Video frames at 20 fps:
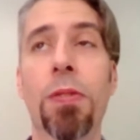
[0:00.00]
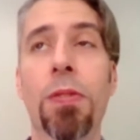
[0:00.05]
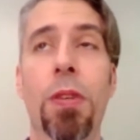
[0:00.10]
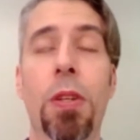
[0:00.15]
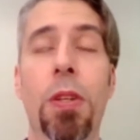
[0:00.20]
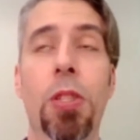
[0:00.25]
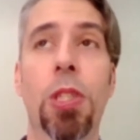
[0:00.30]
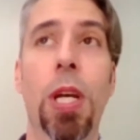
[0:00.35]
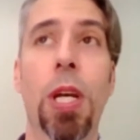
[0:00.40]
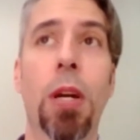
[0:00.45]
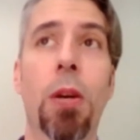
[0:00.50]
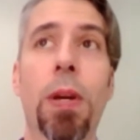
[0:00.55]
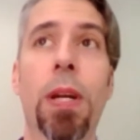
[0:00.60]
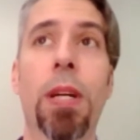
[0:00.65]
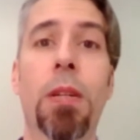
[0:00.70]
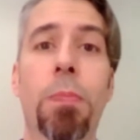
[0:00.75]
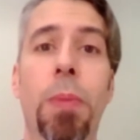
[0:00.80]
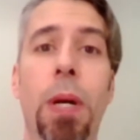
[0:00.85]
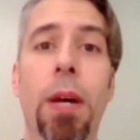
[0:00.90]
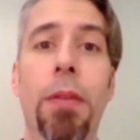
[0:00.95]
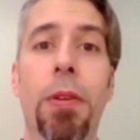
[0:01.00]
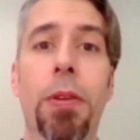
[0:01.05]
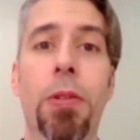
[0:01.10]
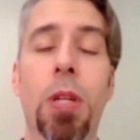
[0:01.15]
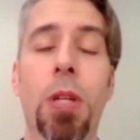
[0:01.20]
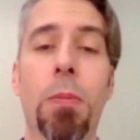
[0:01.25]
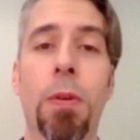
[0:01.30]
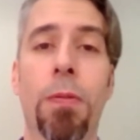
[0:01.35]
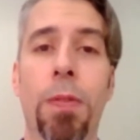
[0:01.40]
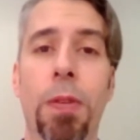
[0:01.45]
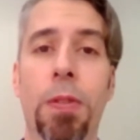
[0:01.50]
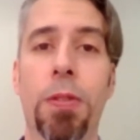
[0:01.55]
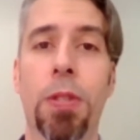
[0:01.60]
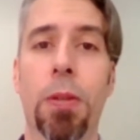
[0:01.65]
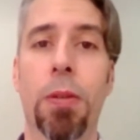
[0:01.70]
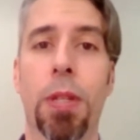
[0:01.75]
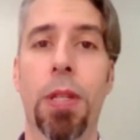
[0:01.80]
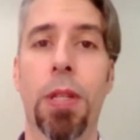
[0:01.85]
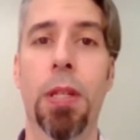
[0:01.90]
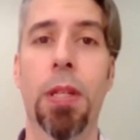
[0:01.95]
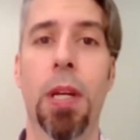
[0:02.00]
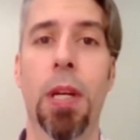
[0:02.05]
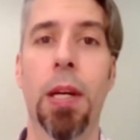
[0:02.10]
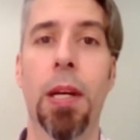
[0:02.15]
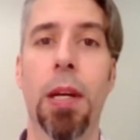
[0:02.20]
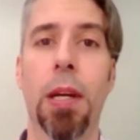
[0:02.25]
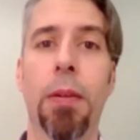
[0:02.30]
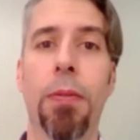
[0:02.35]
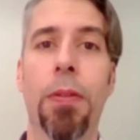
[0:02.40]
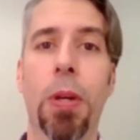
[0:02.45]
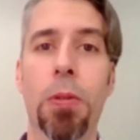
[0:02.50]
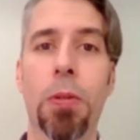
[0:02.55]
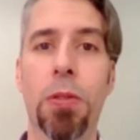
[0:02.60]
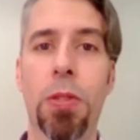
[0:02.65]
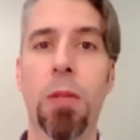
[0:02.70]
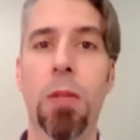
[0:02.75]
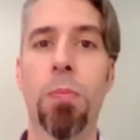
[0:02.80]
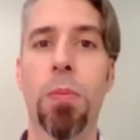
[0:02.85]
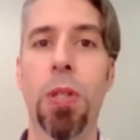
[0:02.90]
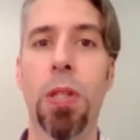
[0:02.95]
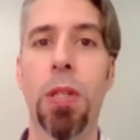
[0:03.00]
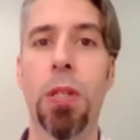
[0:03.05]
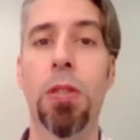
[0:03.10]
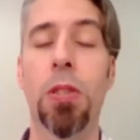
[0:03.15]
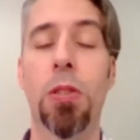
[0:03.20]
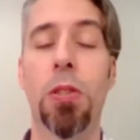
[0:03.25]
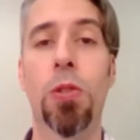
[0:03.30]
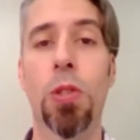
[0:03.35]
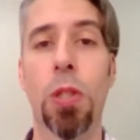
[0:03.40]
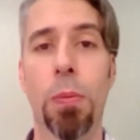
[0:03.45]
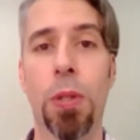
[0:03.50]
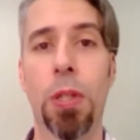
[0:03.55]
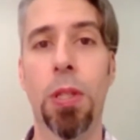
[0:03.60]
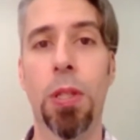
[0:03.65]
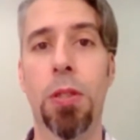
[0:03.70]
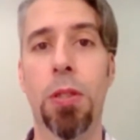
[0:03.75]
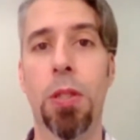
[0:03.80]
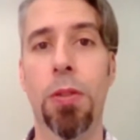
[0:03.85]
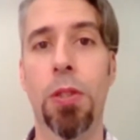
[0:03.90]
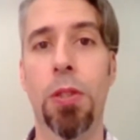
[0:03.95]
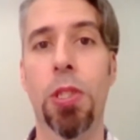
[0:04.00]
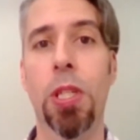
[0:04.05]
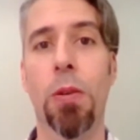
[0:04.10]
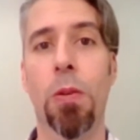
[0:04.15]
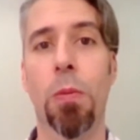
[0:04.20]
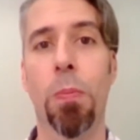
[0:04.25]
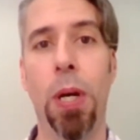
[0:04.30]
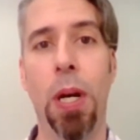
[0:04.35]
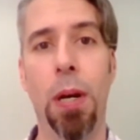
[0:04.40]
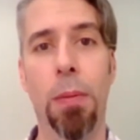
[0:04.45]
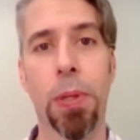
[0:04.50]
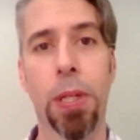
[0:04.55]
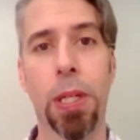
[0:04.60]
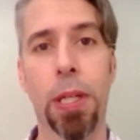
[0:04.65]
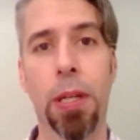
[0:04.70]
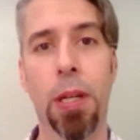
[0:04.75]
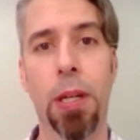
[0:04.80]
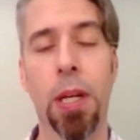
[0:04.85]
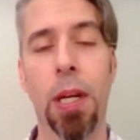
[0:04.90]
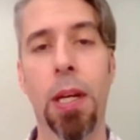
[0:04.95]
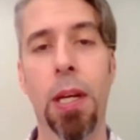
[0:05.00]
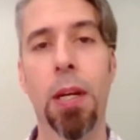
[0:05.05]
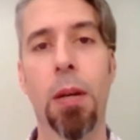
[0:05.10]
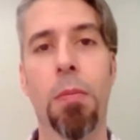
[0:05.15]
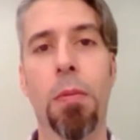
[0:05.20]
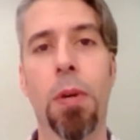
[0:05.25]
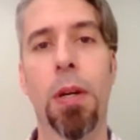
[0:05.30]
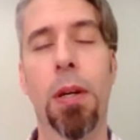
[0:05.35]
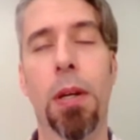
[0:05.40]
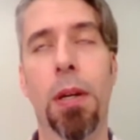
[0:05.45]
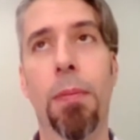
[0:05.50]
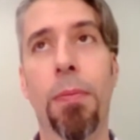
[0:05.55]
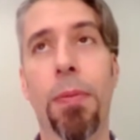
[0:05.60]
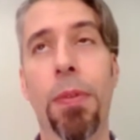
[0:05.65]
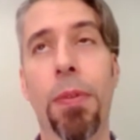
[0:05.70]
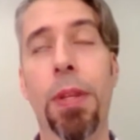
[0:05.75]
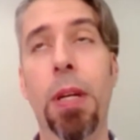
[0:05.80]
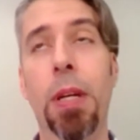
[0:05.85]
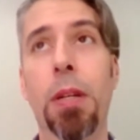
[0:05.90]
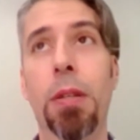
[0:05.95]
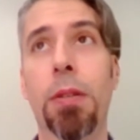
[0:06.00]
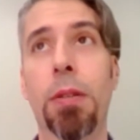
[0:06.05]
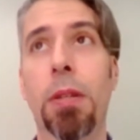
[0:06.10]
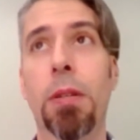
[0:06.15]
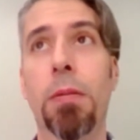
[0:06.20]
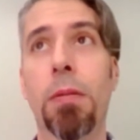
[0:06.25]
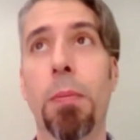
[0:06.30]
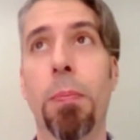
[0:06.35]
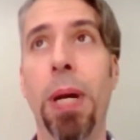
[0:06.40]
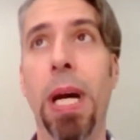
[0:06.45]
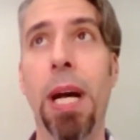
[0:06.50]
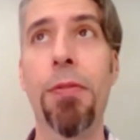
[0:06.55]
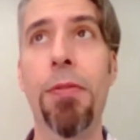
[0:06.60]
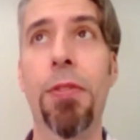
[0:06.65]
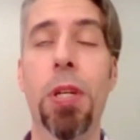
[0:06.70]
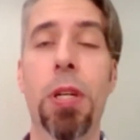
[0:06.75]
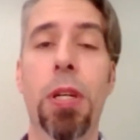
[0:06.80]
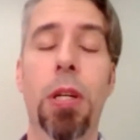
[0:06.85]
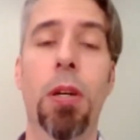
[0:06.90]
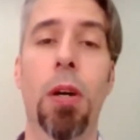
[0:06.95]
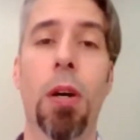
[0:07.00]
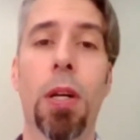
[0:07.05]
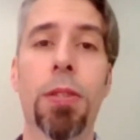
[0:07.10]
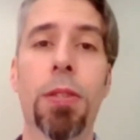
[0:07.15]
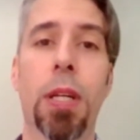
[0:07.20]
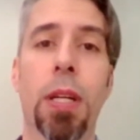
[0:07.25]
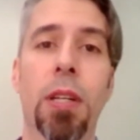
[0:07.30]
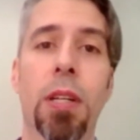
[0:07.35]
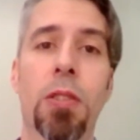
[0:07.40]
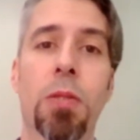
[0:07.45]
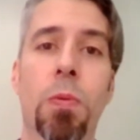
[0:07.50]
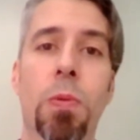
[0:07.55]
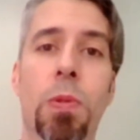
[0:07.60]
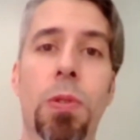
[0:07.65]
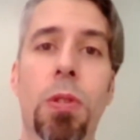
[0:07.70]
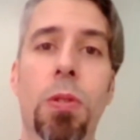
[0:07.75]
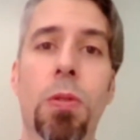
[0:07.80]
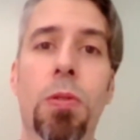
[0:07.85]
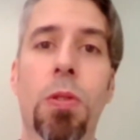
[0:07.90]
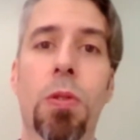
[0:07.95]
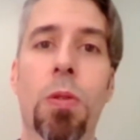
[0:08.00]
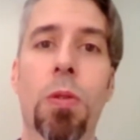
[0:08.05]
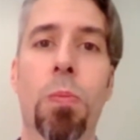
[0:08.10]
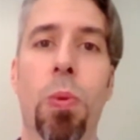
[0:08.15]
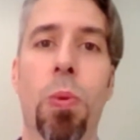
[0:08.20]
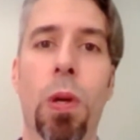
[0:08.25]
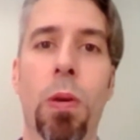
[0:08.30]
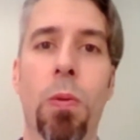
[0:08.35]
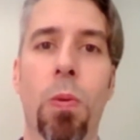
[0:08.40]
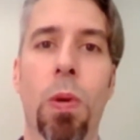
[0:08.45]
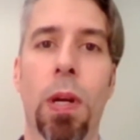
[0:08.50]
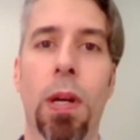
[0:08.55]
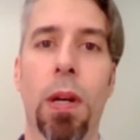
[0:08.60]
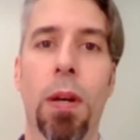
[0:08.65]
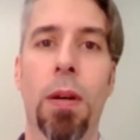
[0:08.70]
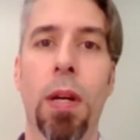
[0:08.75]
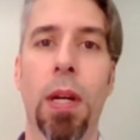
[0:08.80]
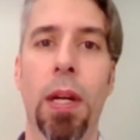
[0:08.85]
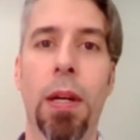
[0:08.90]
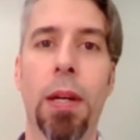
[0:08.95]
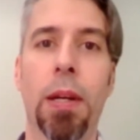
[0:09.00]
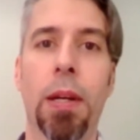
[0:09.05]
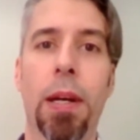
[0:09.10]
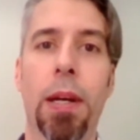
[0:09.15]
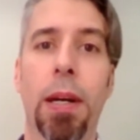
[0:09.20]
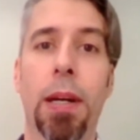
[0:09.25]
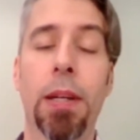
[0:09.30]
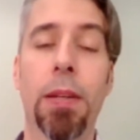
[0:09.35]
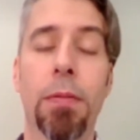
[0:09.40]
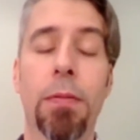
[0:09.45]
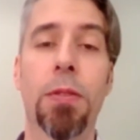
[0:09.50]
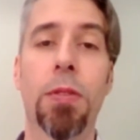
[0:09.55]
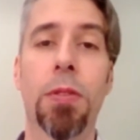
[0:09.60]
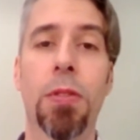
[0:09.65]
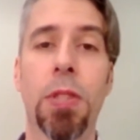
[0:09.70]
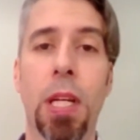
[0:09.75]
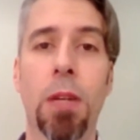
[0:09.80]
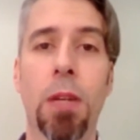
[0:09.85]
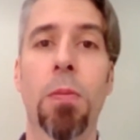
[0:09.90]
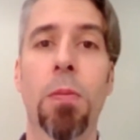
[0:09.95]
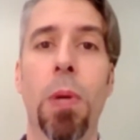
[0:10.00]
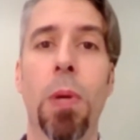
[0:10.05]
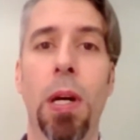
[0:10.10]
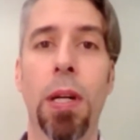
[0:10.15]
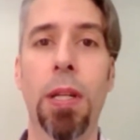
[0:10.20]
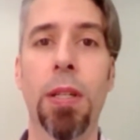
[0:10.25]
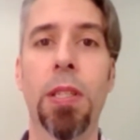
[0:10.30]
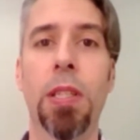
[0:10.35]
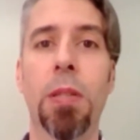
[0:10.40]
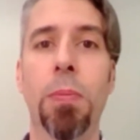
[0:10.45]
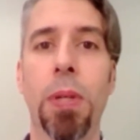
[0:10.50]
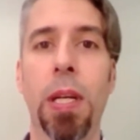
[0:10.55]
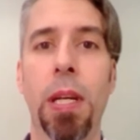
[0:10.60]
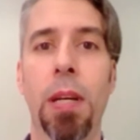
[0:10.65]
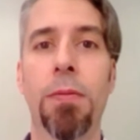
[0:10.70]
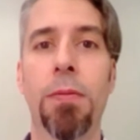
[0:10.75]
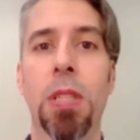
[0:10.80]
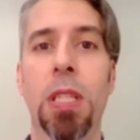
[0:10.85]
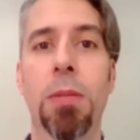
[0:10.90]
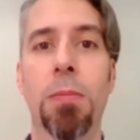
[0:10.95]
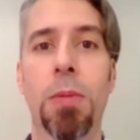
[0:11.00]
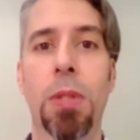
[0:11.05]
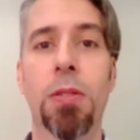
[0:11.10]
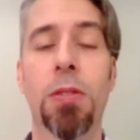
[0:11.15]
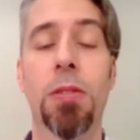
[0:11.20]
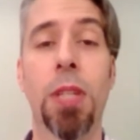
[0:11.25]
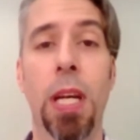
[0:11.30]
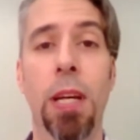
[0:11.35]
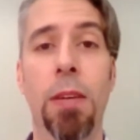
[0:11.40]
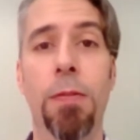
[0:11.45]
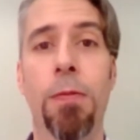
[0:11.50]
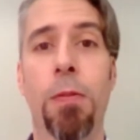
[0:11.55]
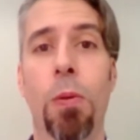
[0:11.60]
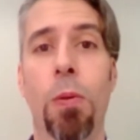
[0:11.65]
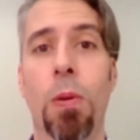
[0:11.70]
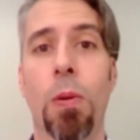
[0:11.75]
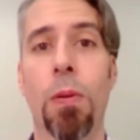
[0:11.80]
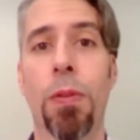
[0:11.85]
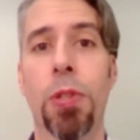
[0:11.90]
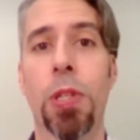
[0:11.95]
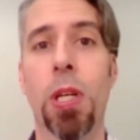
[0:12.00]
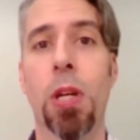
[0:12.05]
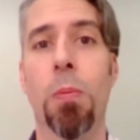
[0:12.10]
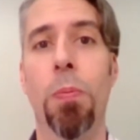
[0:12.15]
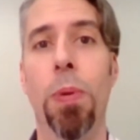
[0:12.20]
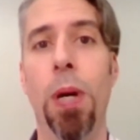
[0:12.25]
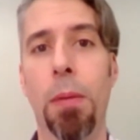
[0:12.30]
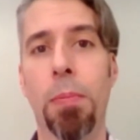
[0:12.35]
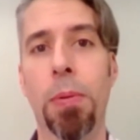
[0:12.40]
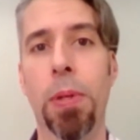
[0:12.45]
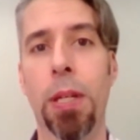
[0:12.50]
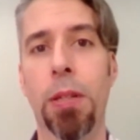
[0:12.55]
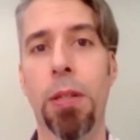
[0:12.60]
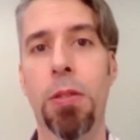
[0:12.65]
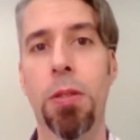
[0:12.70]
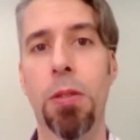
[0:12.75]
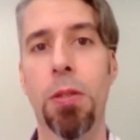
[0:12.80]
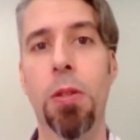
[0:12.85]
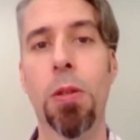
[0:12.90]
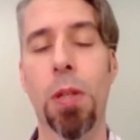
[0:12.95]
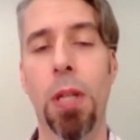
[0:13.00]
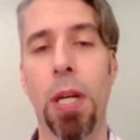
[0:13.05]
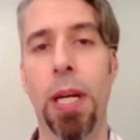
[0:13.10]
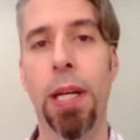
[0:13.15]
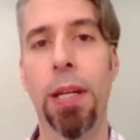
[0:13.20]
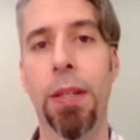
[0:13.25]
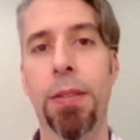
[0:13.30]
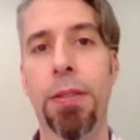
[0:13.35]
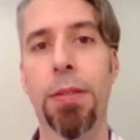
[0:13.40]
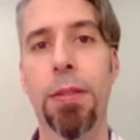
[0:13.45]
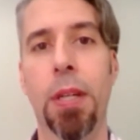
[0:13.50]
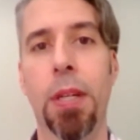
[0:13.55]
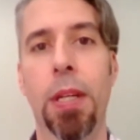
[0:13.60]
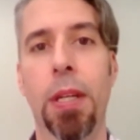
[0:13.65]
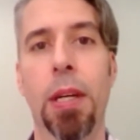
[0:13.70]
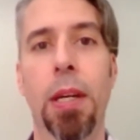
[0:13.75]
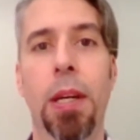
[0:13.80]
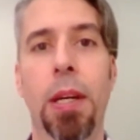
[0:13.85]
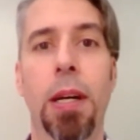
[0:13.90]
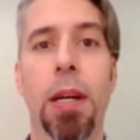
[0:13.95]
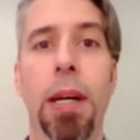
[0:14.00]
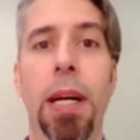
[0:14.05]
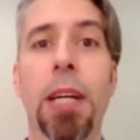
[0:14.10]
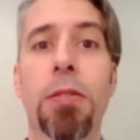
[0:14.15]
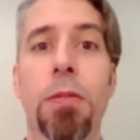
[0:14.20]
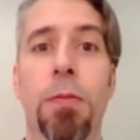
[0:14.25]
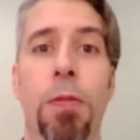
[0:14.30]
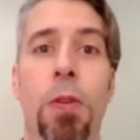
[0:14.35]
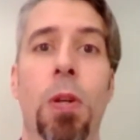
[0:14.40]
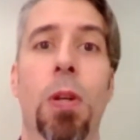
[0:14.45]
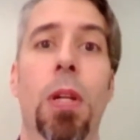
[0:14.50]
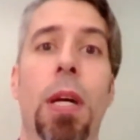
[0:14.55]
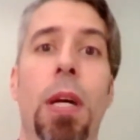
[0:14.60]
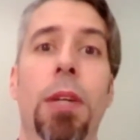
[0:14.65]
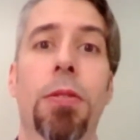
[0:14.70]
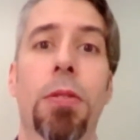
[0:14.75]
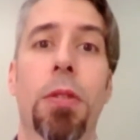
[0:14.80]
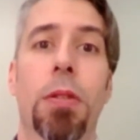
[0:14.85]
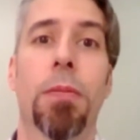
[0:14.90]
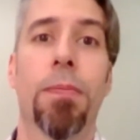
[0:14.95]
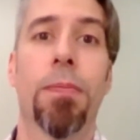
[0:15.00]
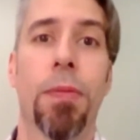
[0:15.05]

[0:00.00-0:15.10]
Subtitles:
they're generated by the treatment facility, those can be distributed to the general public. The pathogenic content is reduced to the point where the state of Vermont and EPA have deemed it safe for the general public to utilize as a fertilizer.